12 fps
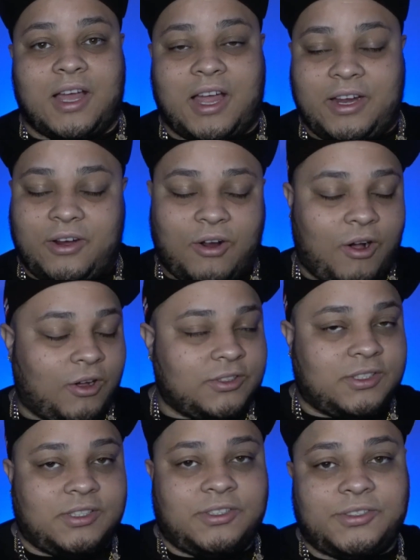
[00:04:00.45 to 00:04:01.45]
I
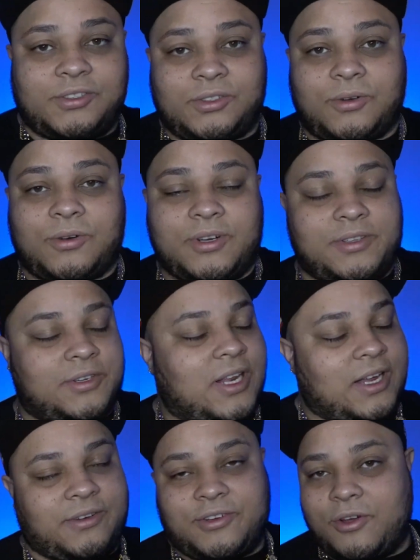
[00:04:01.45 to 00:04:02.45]
called the store, they're
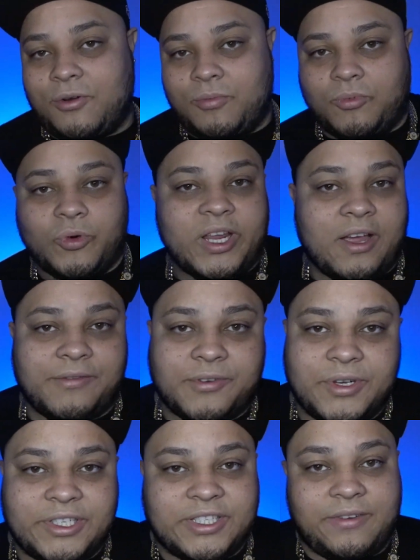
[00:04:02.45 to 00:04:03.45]
like, nope, we
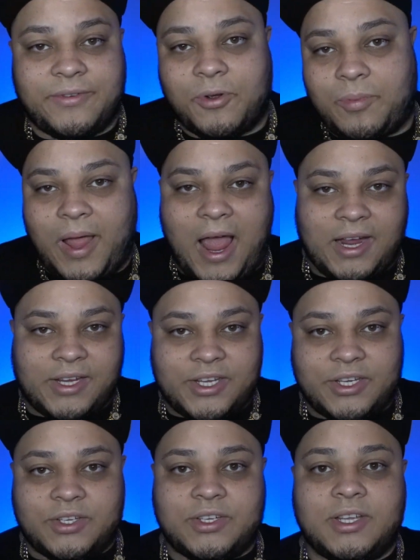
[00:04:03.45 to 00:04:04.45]
haven't received no
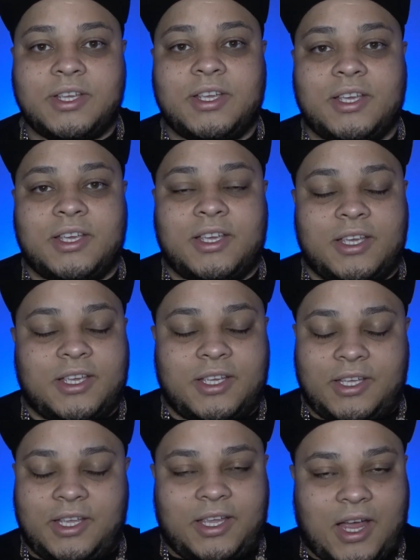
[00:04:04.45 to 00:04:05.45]
package.
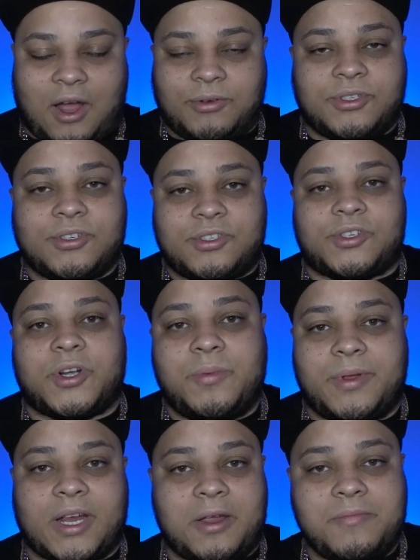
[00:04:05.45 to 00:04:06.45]
I was just
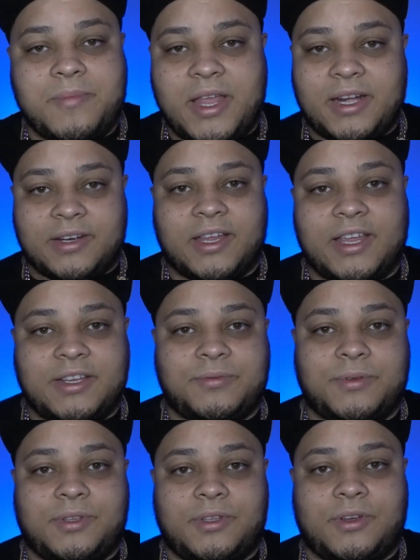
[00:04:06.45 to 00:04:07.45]
tripping. I made a case
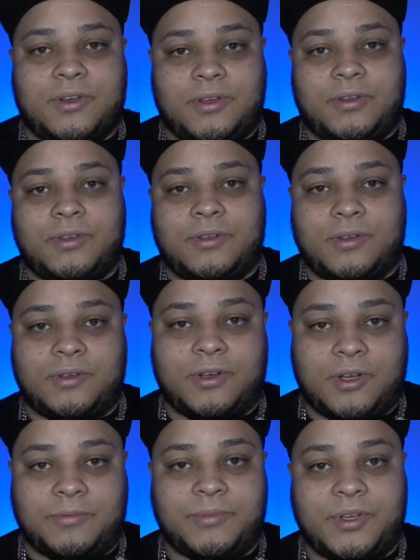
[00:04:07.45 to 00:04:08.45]
with the
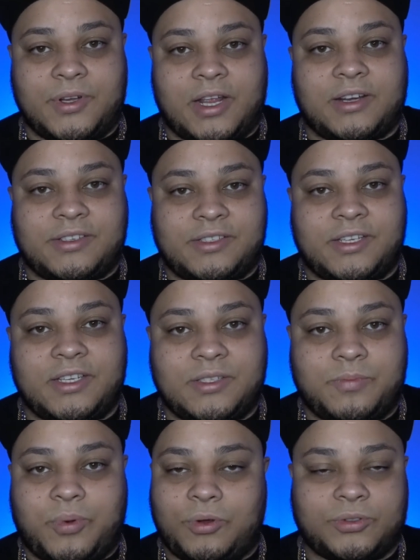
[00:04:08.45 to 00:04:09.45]
United
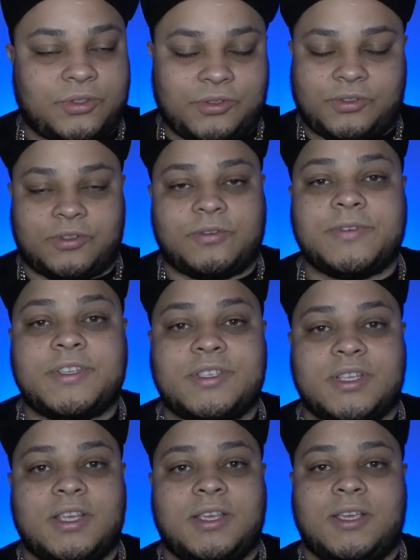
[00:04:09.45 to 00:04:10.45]
States Postal Service.